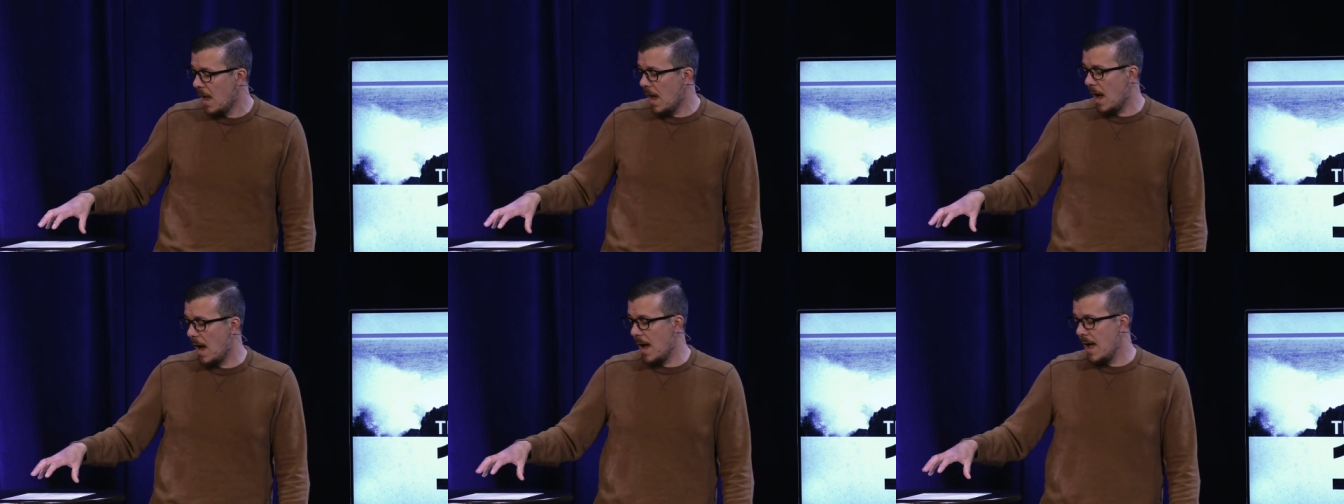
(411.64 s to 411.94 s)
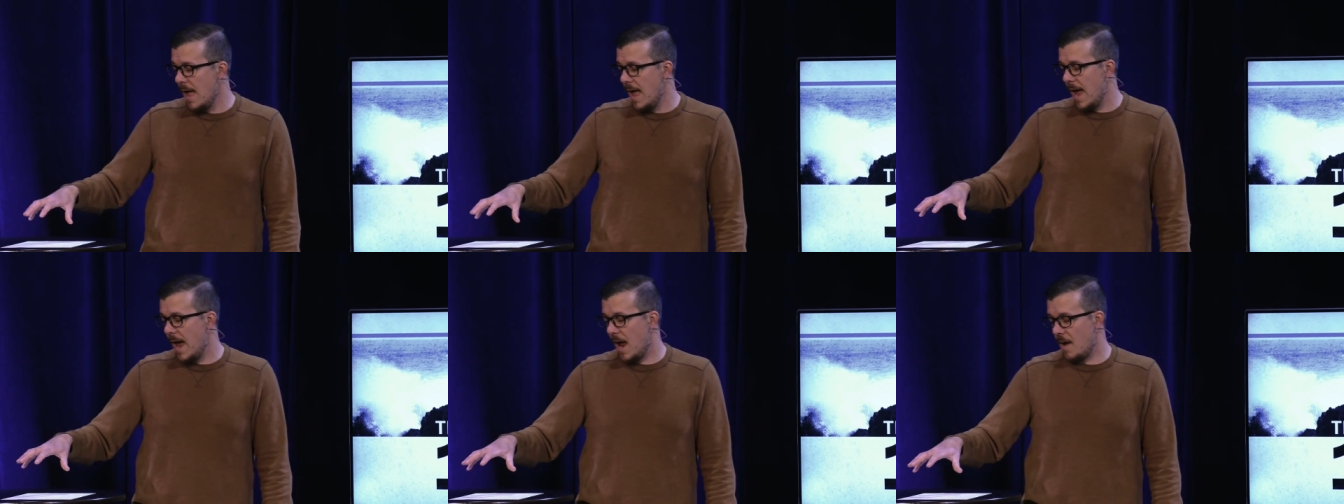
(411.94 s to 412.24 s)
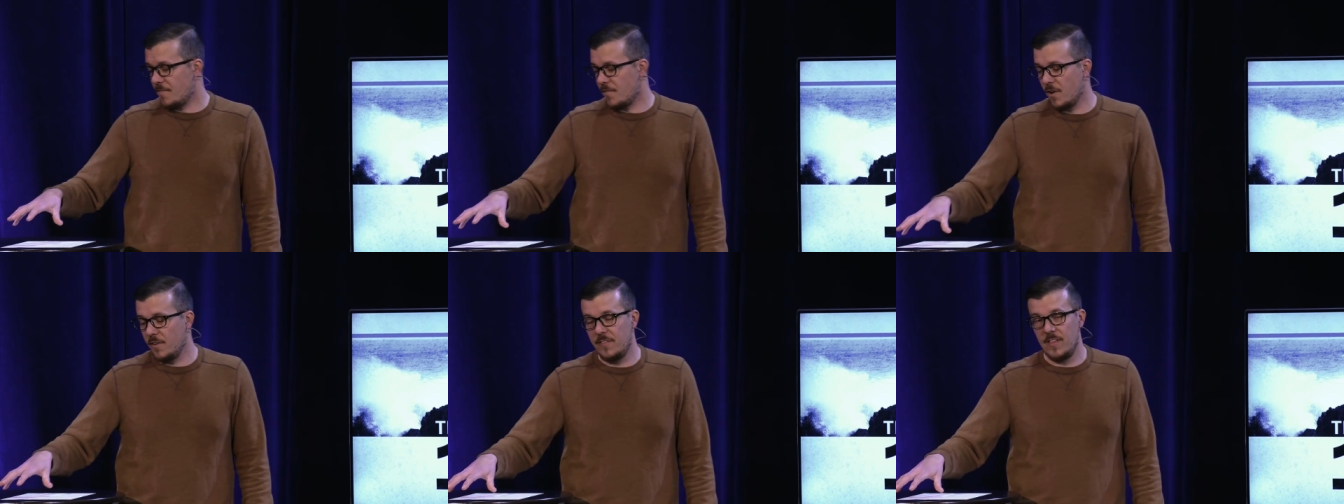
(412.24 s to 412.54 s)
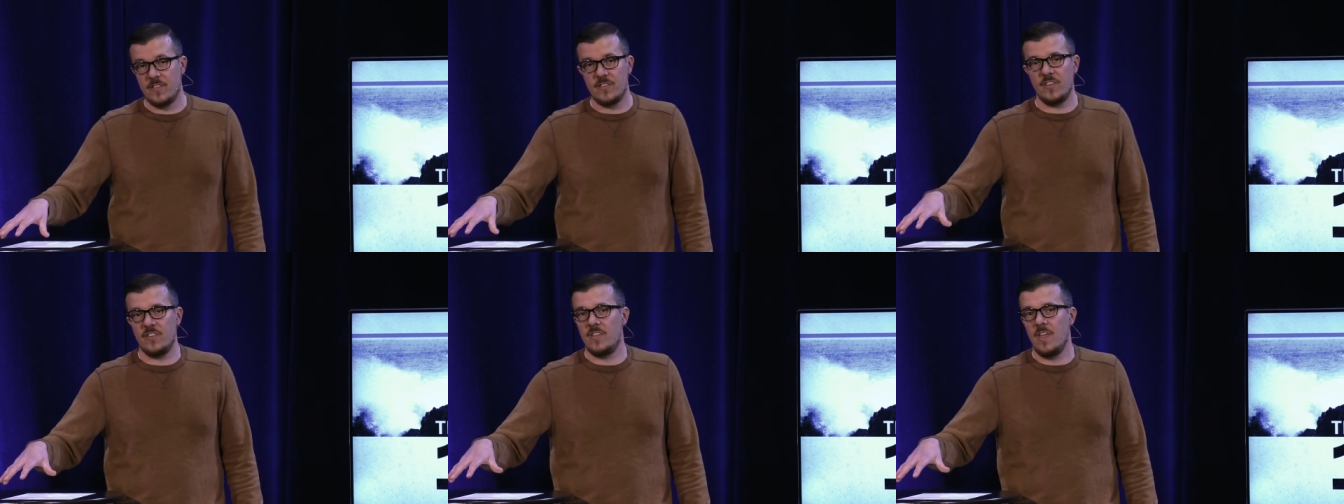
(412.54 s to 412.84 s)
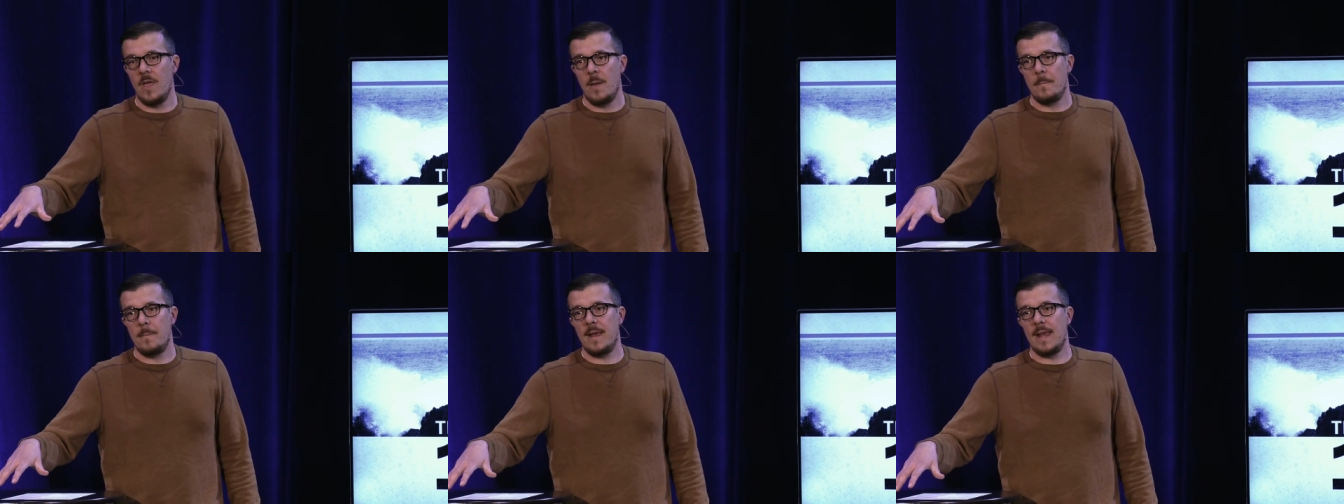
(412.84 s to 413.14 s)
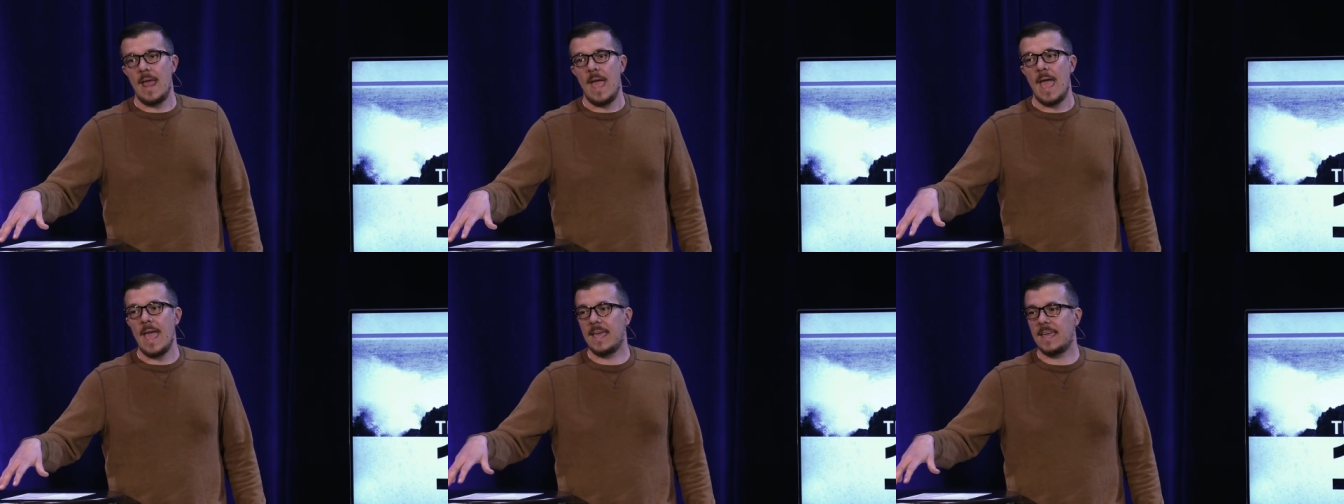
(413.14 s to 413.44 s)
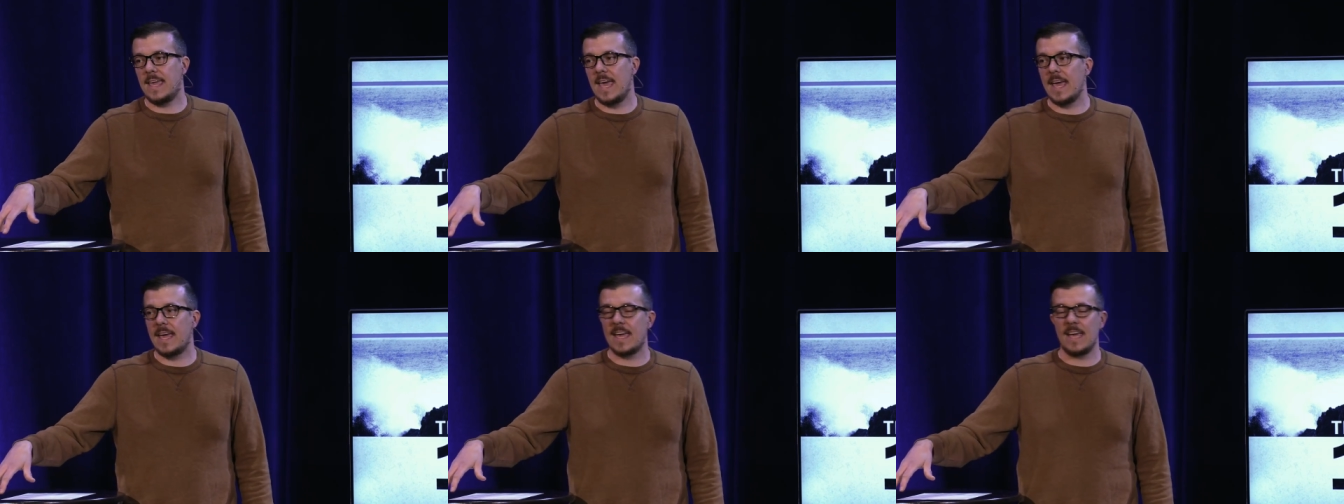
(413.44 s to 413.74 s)
Uh, and I've heard this has been a
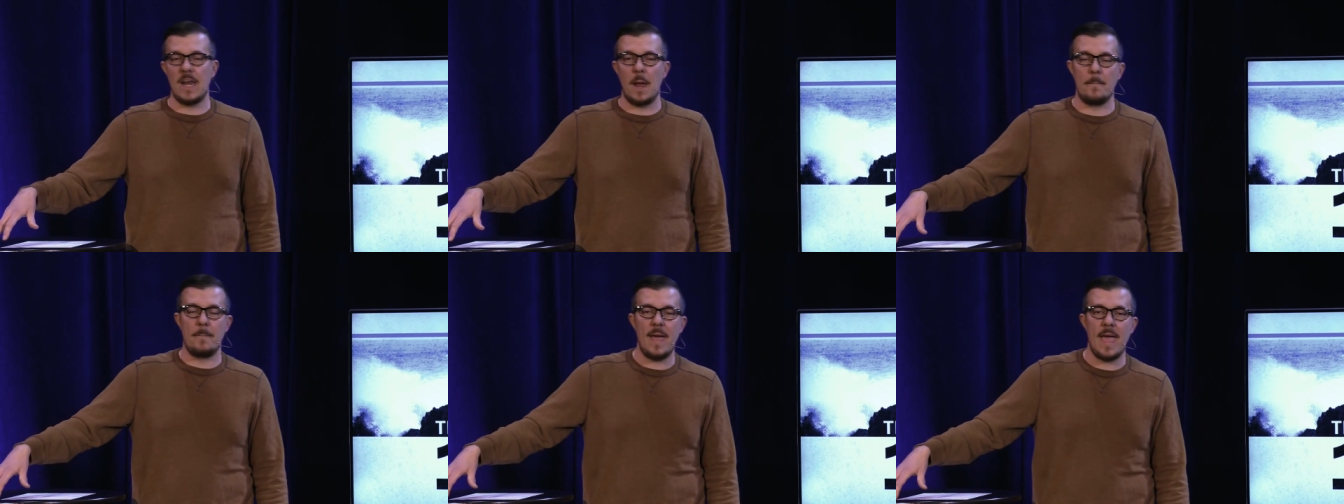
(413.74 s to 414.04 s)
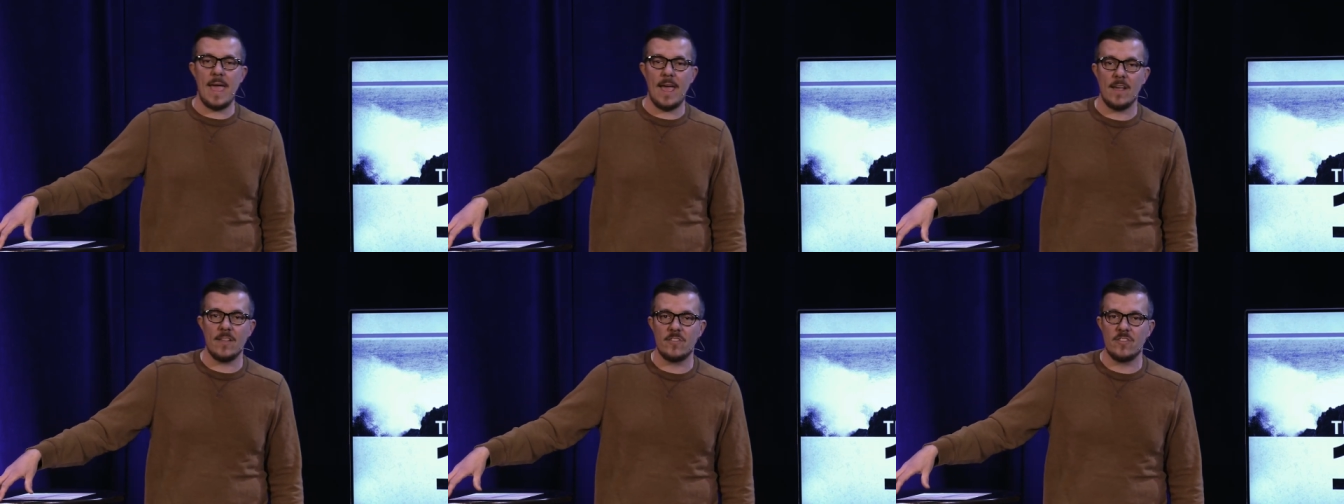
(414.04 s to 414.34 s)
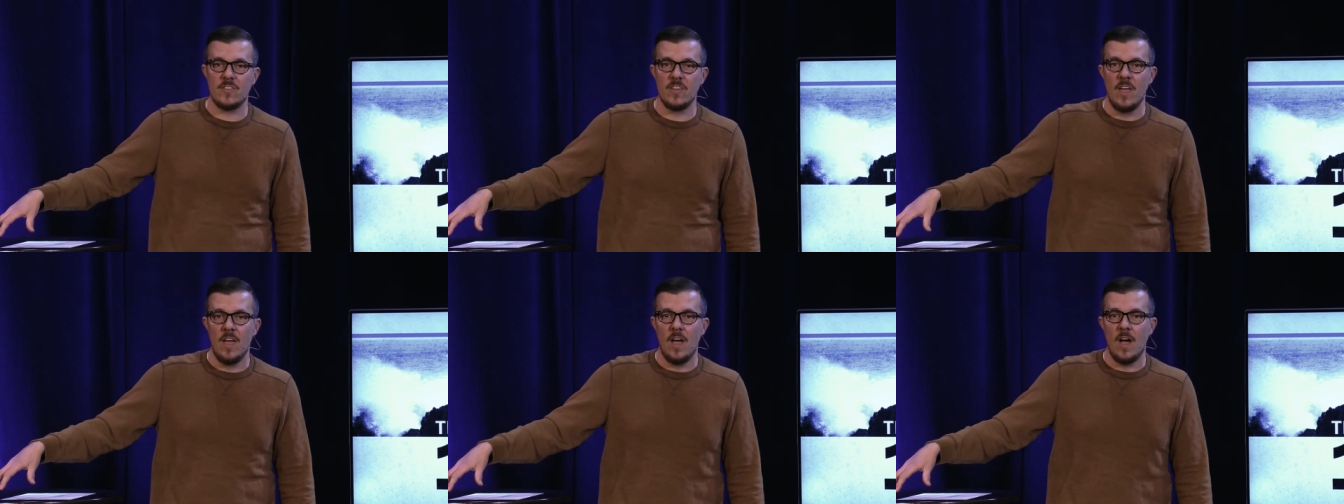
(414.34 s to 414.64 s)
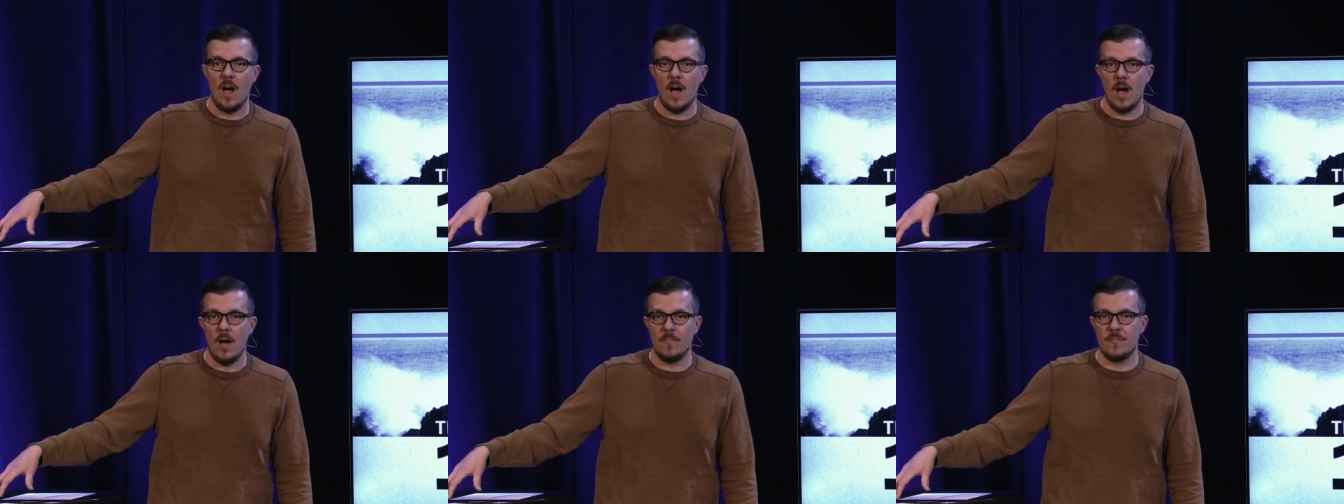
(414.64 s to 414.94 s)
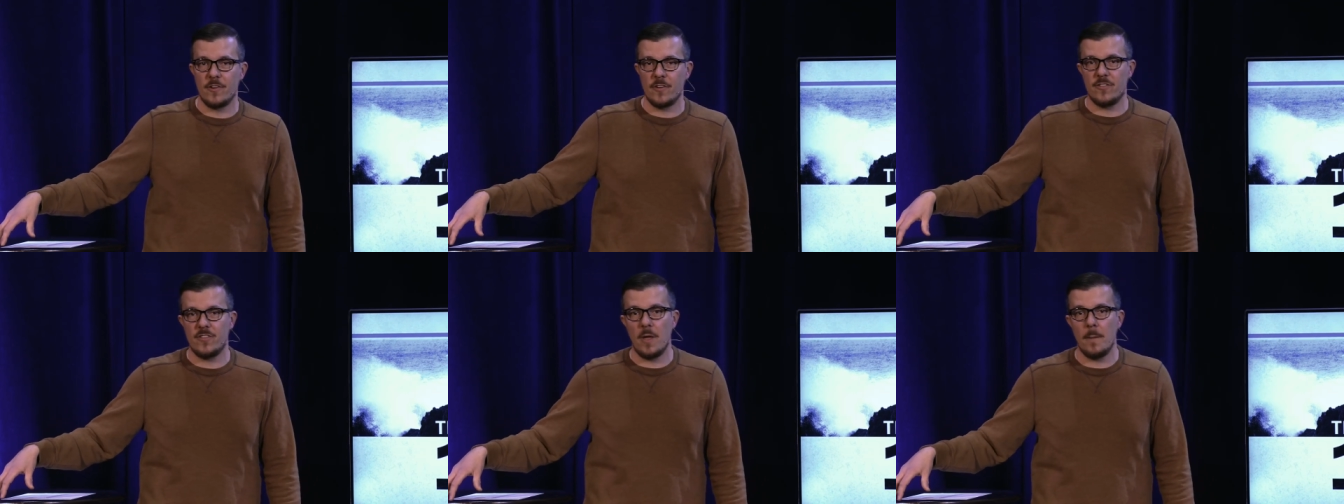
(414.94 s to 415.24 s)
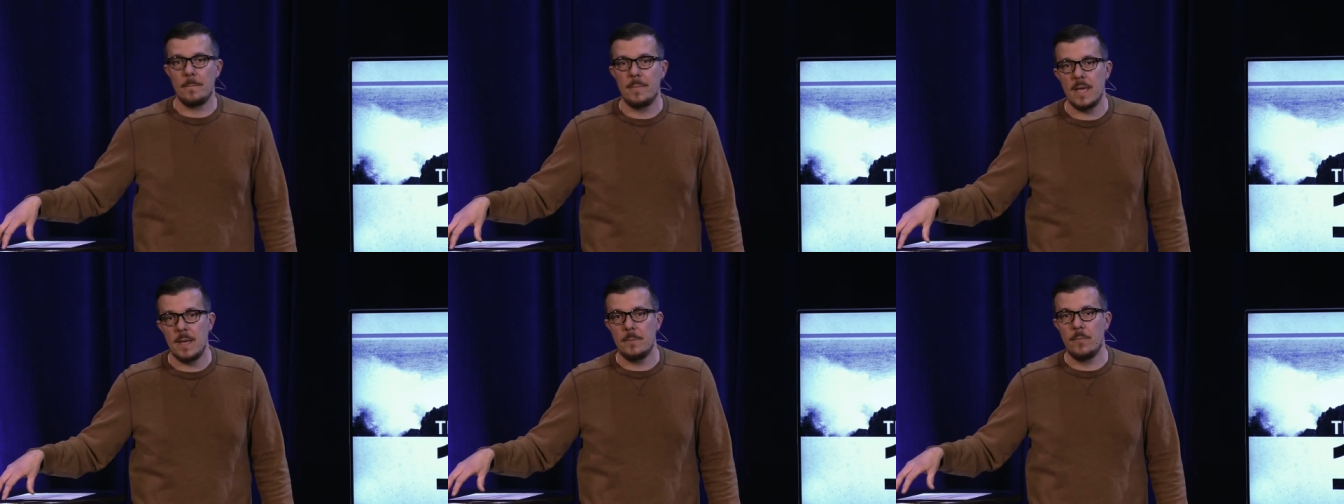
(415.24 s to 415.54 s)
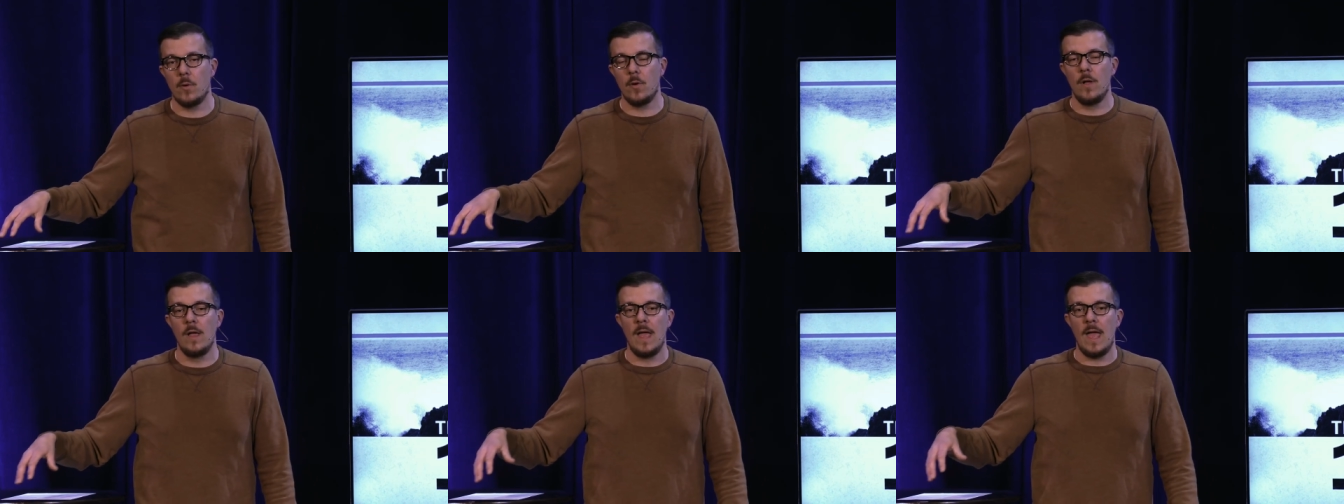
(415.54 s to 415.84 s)
kick in the pants uh, for some
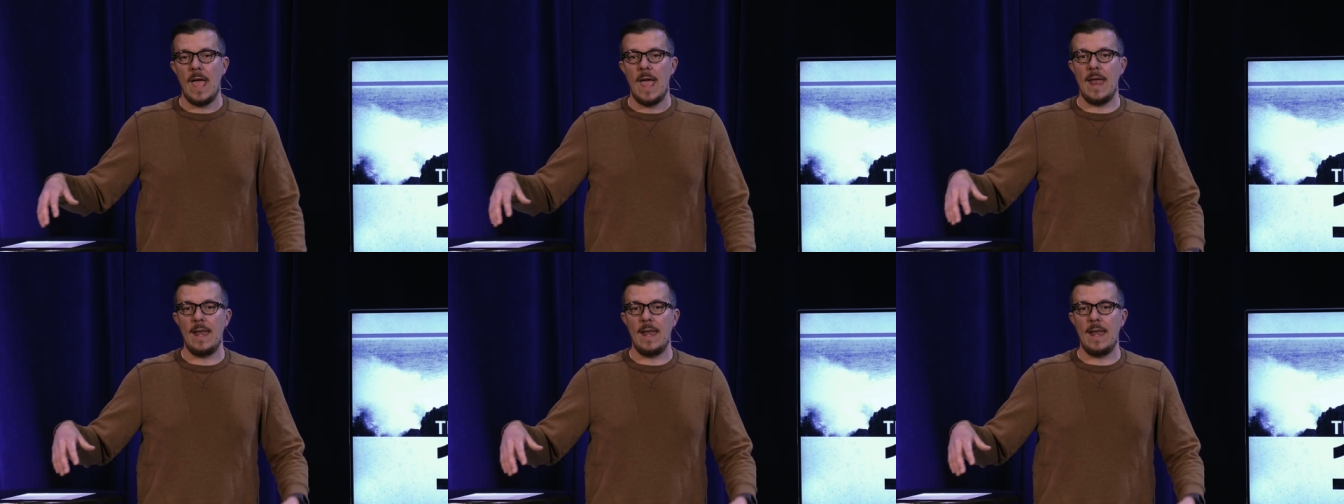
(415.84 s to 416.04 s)
people.